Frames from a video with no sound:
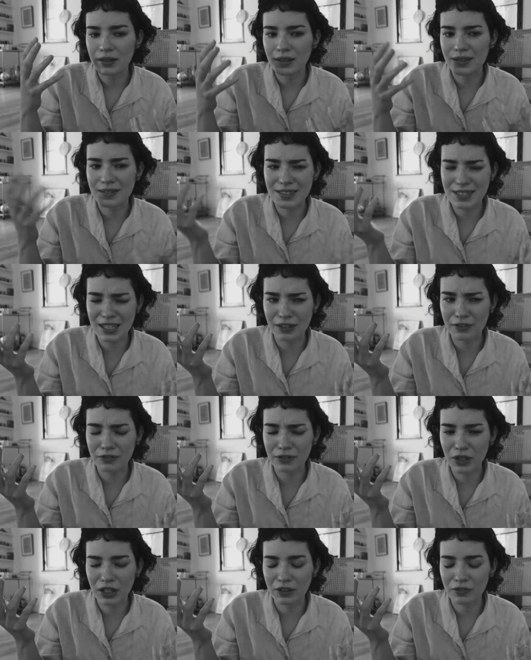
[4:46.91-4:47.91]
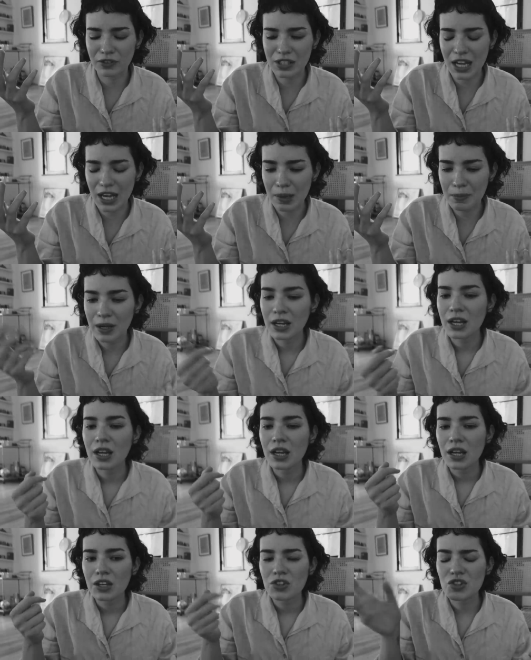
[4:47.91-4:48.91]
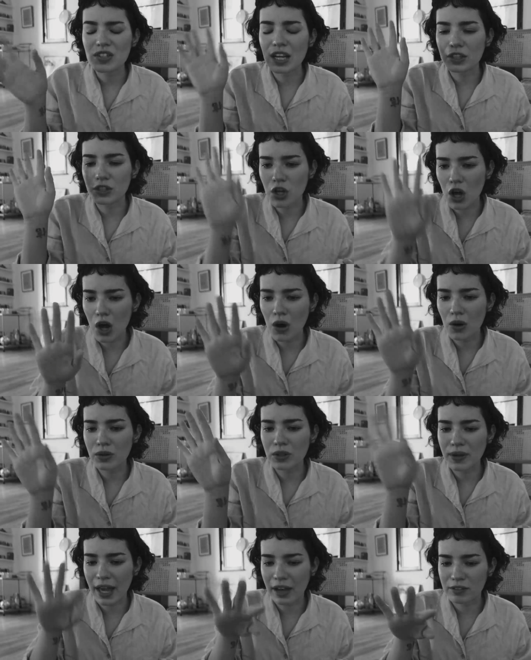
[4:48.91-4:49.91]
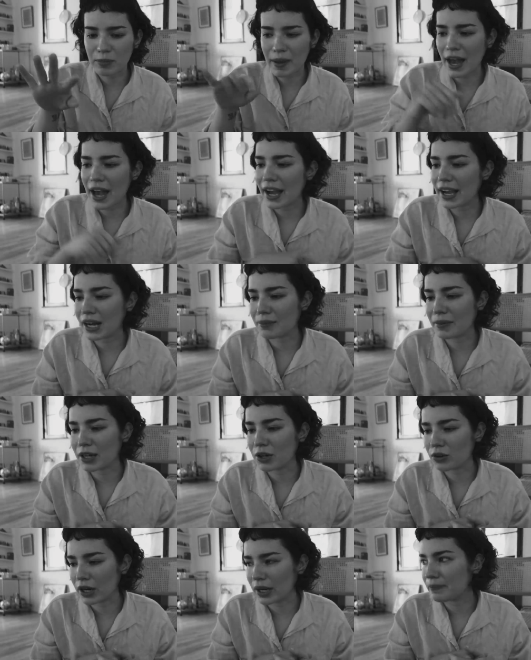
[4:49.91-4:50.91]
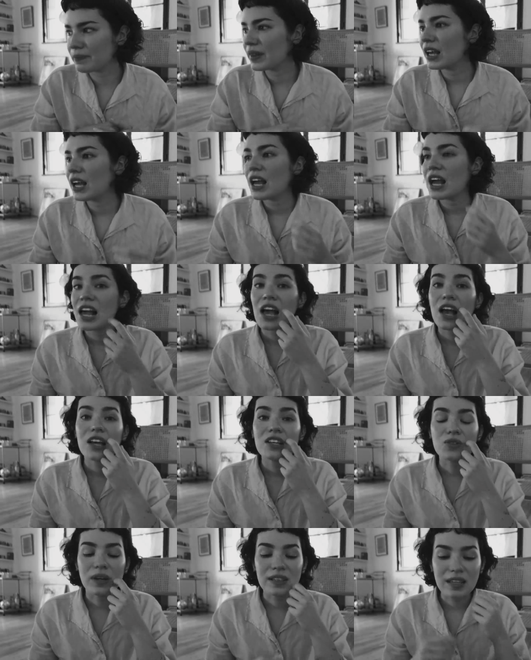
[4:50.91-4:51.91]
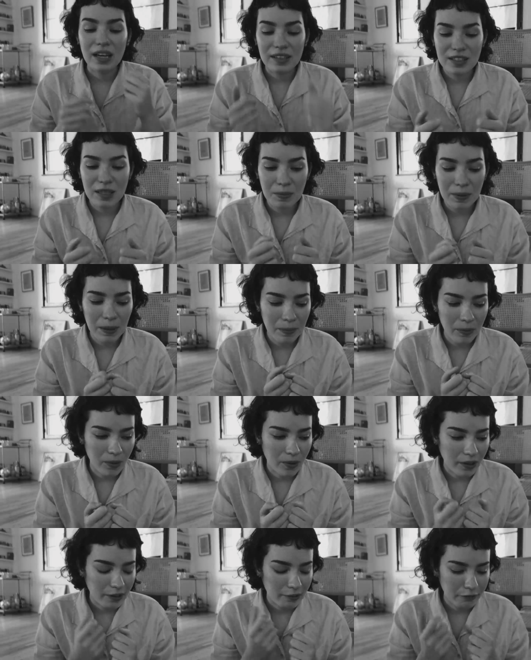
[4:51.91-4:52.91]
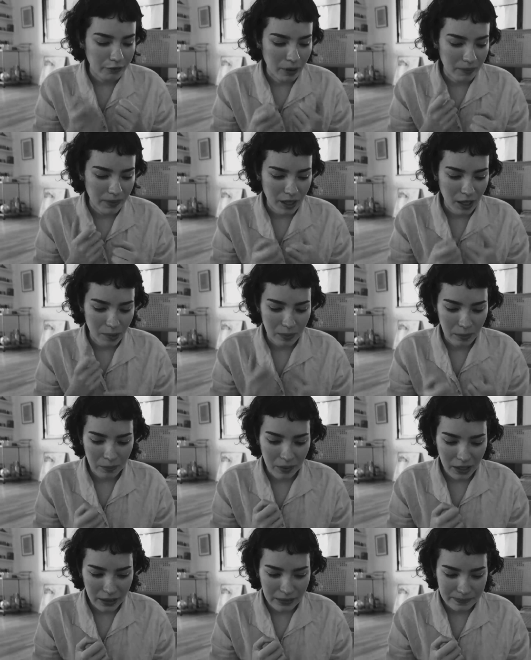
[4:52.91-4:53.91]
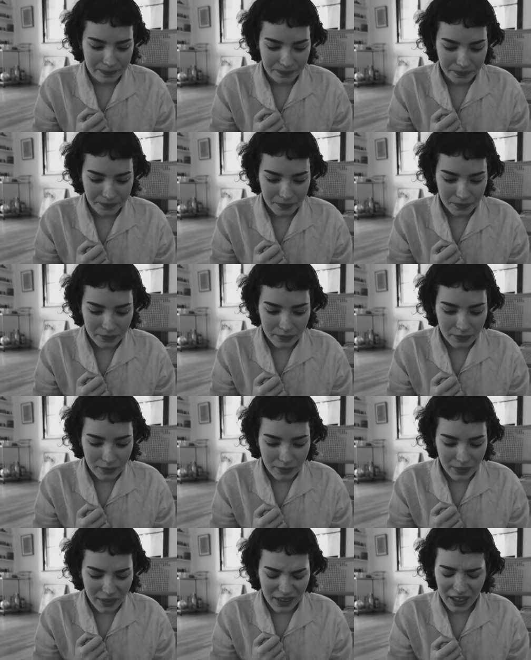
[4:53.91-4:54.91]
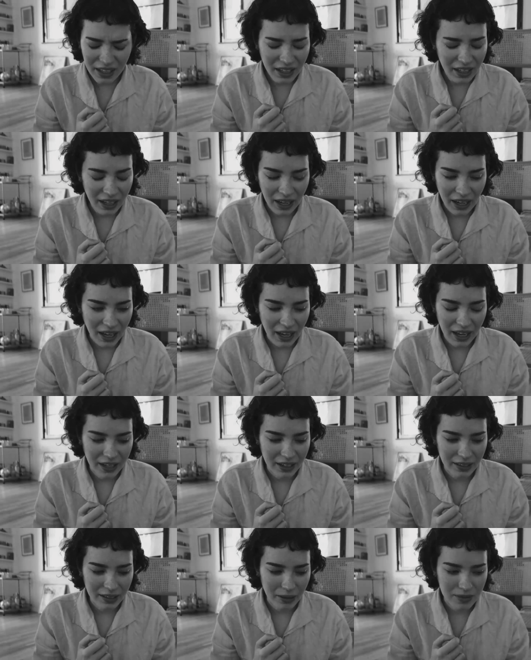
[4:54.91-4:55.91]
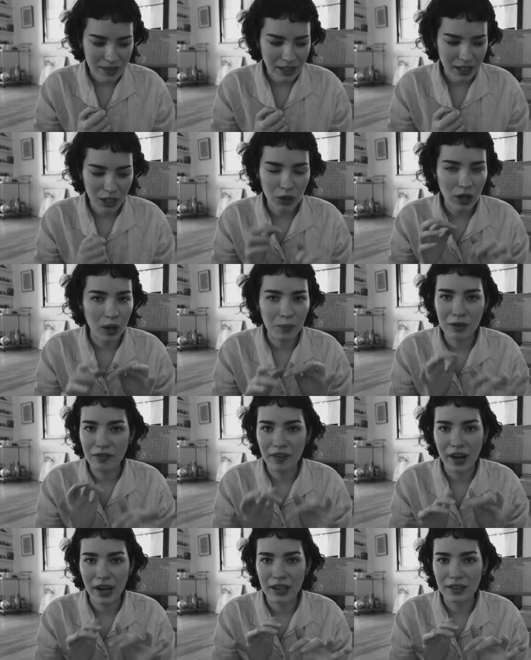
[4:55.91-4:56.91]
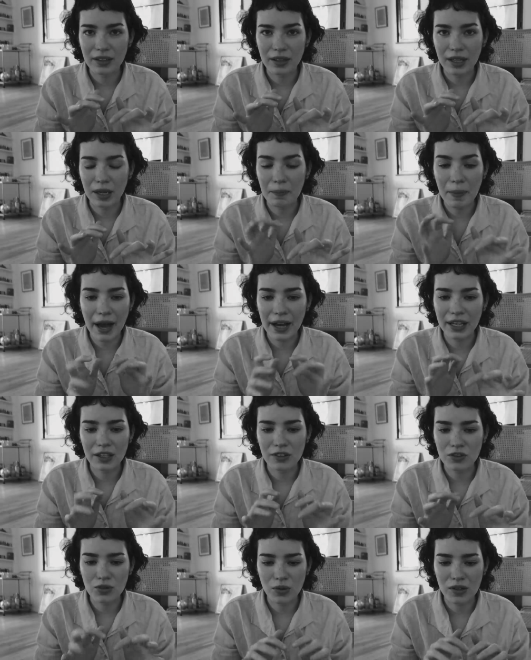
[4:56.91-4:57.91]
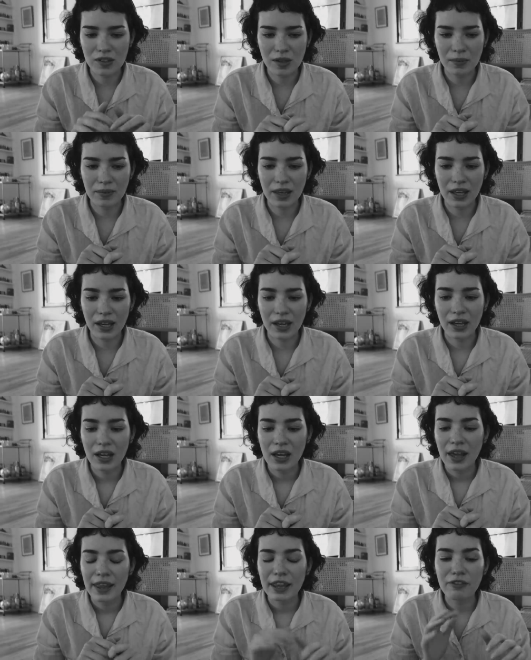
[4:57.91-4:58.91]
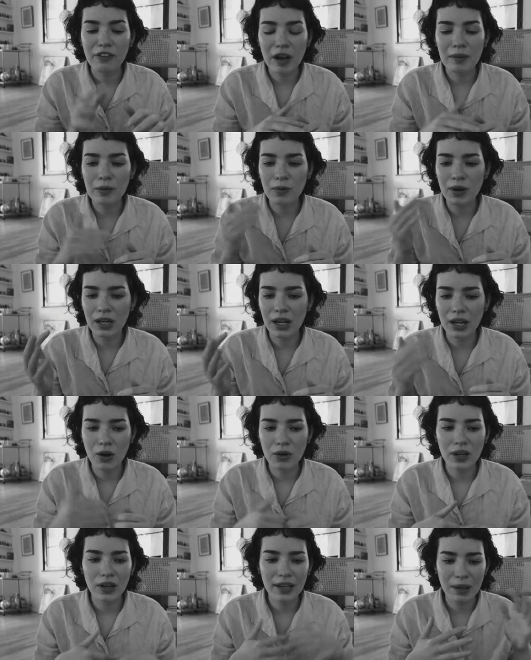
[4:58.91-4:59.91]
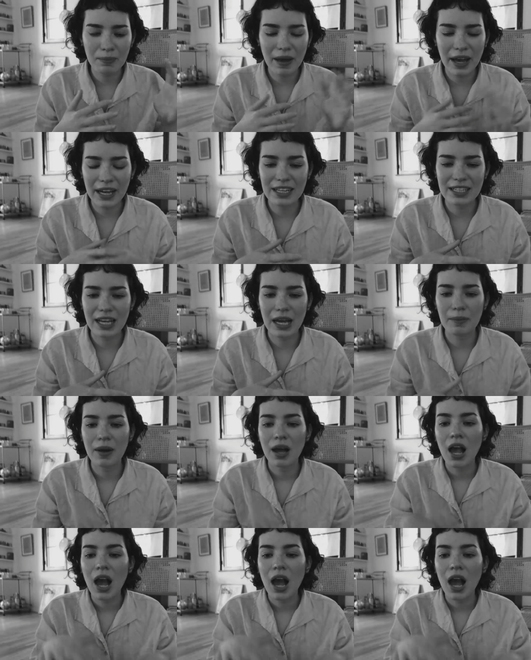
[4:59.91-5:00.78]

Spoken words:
instead of looking for tape. She said, no, you can't have a bag. I'm like, great. So I text the people from the Airbnb. thing, and I was like, can you help me find like a packing store or something? They find me one, I go there, I get packing tape,